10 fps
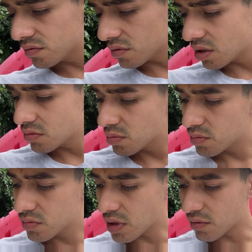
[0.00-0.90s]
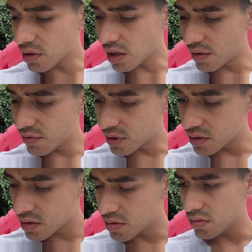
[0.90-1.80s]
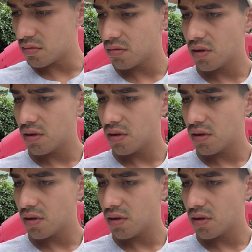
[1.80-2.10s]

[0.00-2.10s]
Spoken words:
You know, have the confidence to